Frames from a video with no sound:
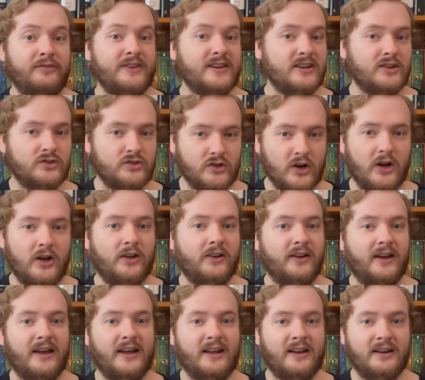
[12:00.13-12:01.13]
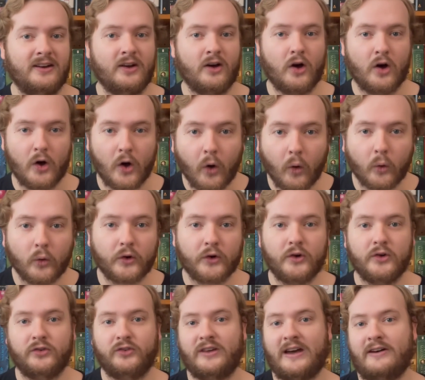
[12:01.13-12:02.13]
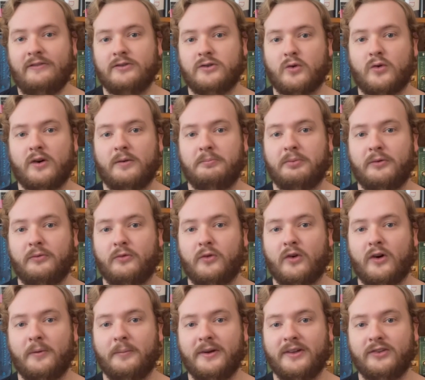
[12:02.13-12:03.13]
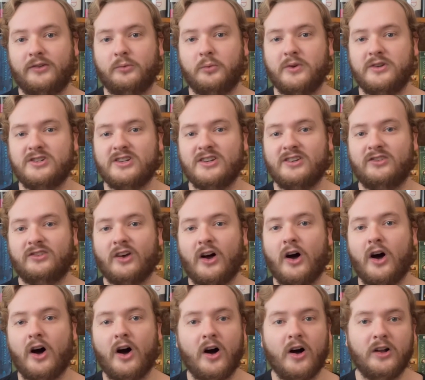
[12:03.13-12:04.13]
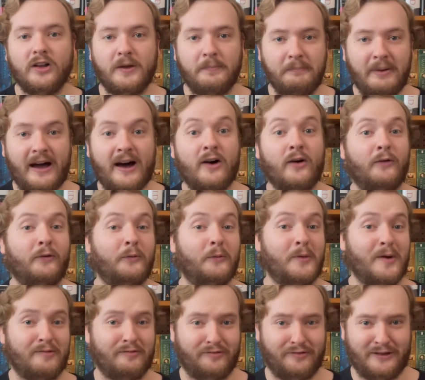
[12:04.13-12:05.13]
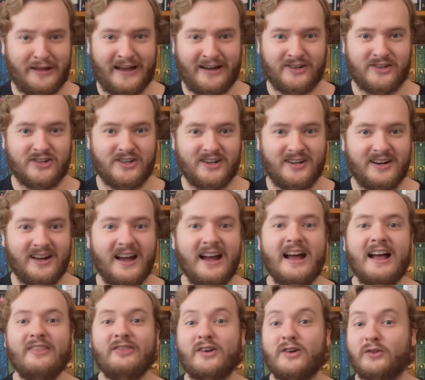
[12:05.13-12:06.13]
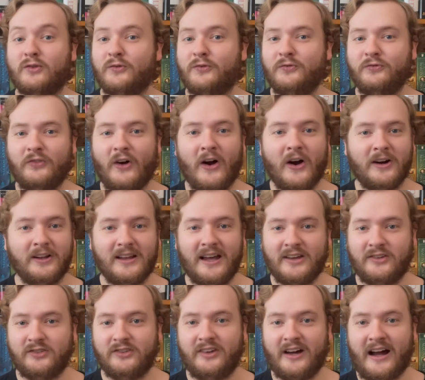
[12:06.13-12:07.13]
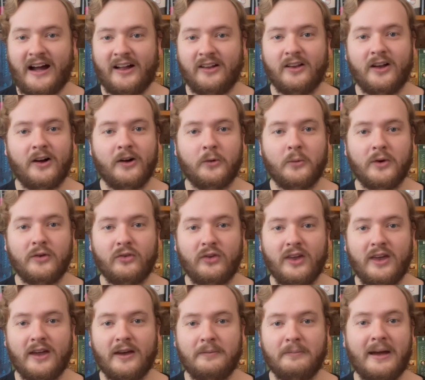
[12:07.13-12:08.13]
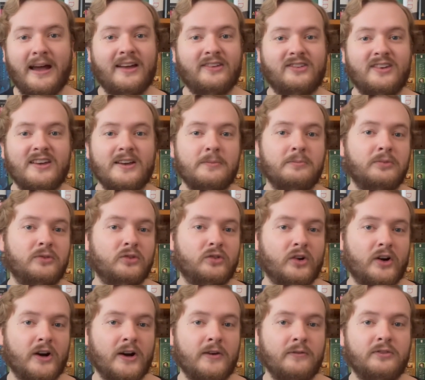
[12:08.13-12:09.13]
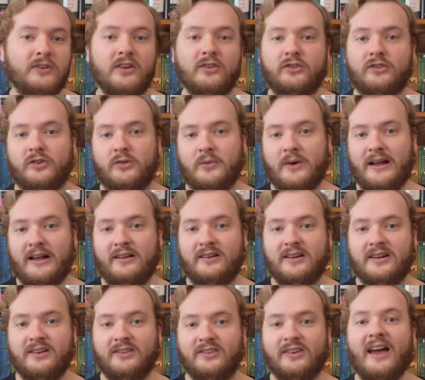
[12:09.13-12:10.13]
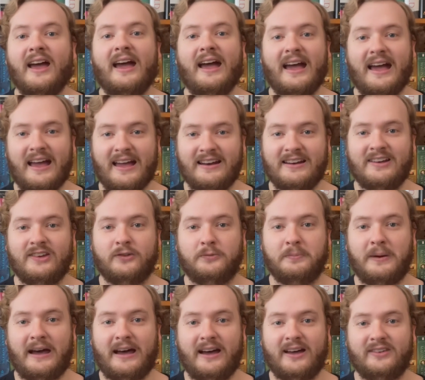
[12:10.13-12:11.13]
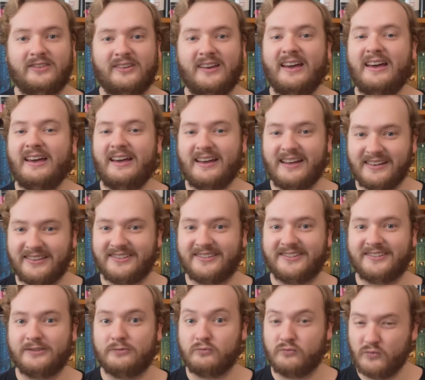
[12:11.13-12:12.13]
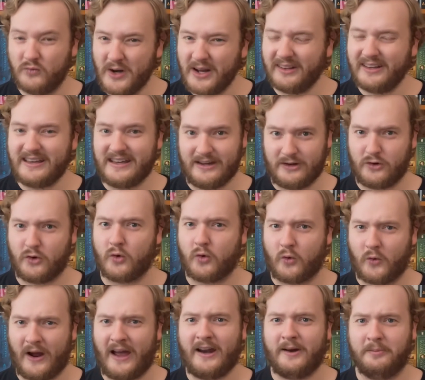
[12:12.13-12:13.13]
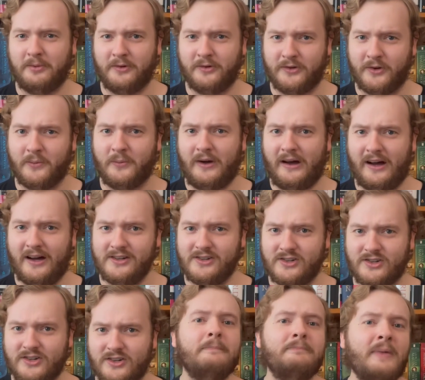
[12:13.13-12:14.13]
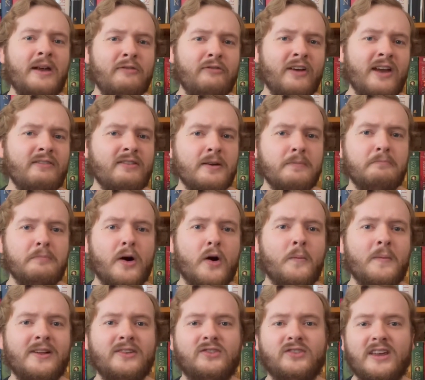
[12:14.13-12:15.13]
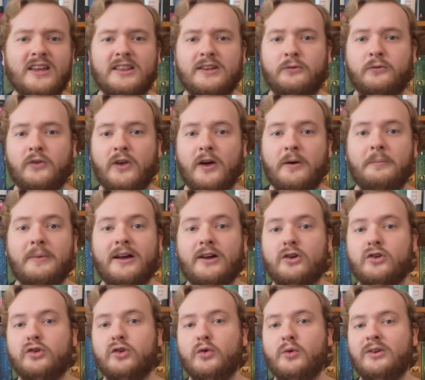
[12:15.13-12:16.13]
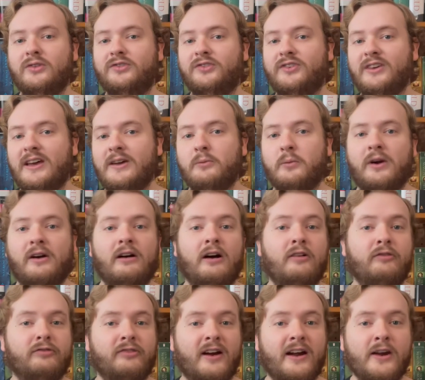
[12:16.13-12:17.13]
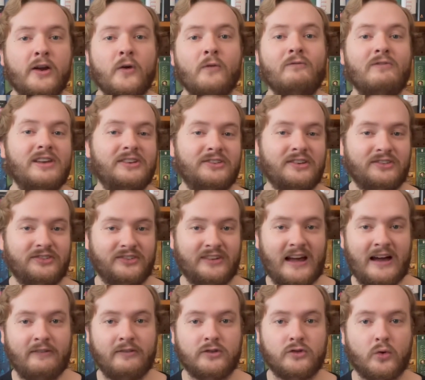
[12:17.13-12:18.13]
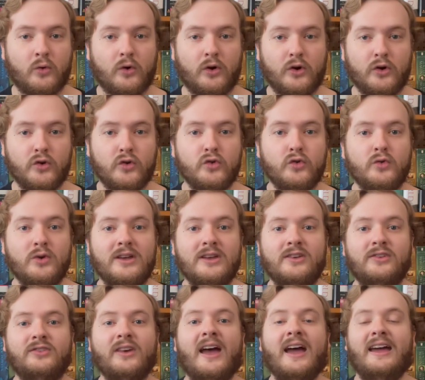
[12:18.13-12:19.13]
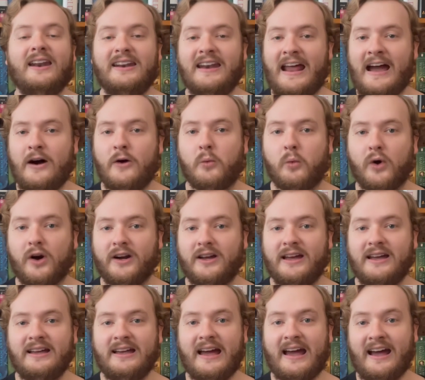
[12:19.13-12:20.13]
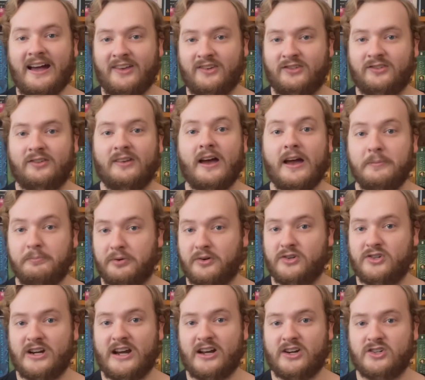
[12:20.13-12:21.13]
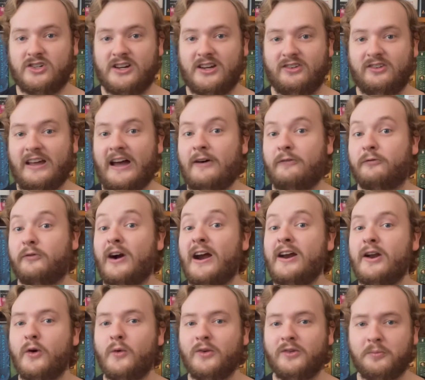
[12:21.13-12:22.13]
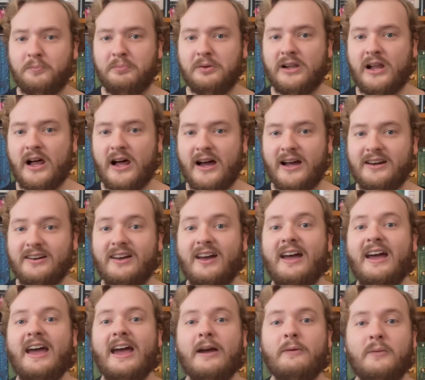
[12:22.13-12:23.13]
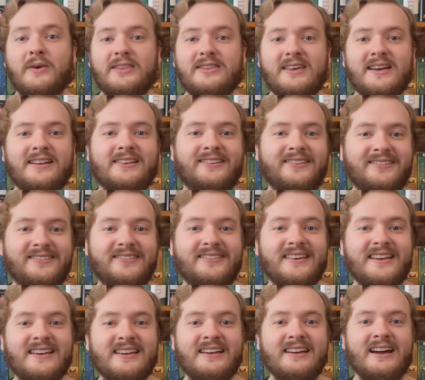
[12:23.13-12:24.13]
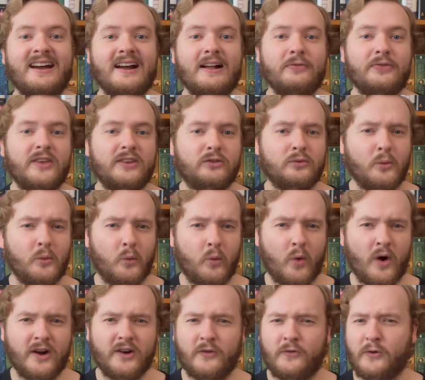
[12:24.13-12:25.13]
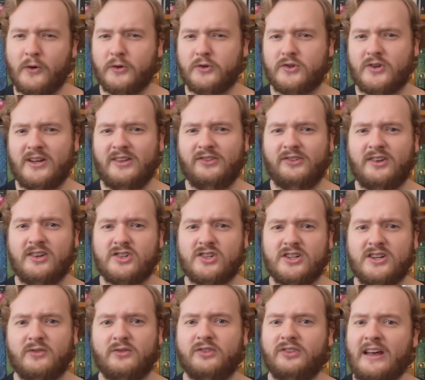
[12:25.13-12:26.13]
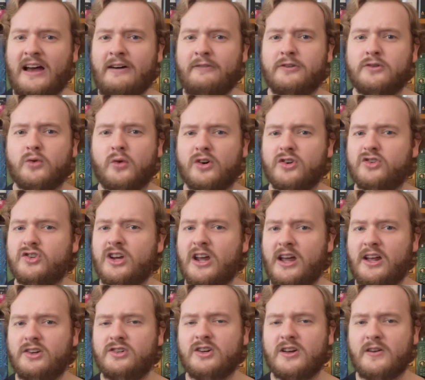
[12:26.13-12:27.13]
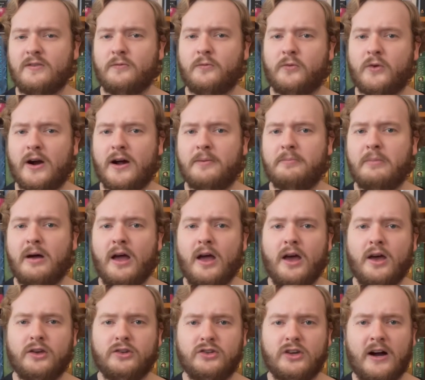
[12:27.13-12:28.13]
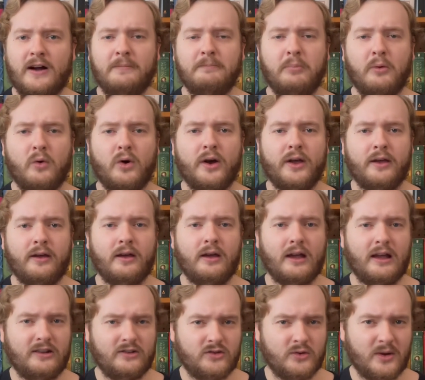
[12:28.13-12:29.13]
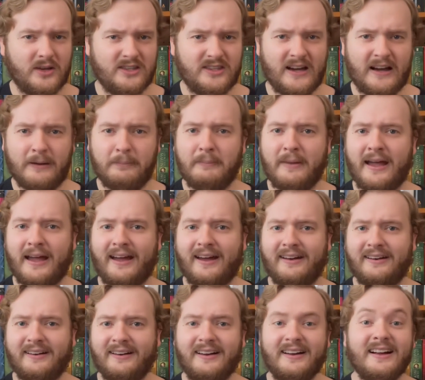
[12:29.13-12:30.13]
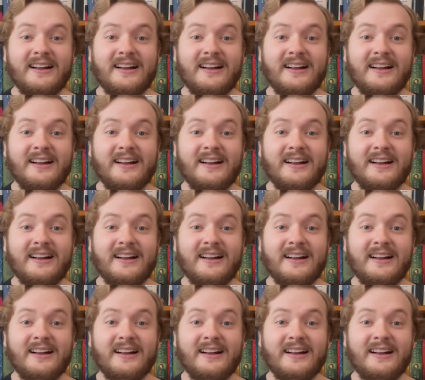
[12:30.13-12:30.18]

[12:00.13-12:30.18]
the adult and older Salvatore performance, which is all about reflection. There's far less dialogue with him as he observes his surroundings and his past. It's really incredible to watch. My favorite moments in the film include a scene where Alfredo visits Salvatore, who is now working as a projectionist. Alfredo is blind, and we then see this wonderful transition of Salvatore changing from young boy into a young man.